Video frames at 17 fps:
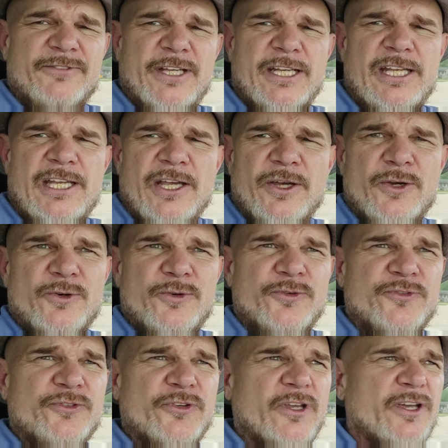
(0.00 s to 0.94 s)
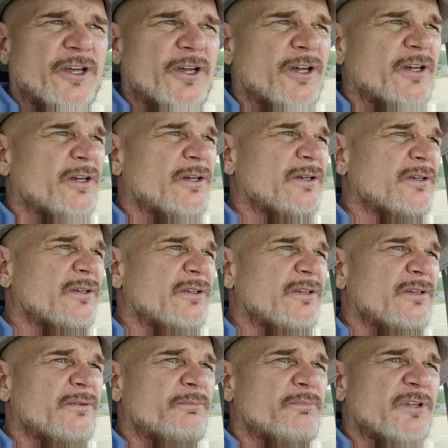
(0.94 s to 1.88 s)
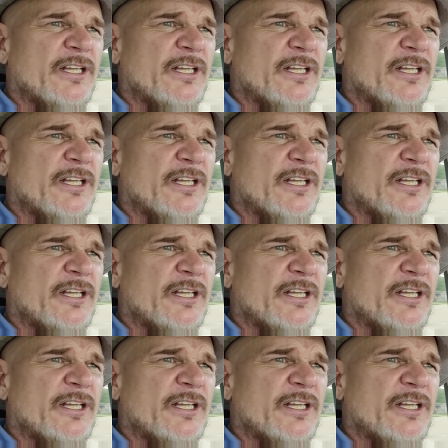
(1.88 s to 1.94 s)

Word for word: videos uh,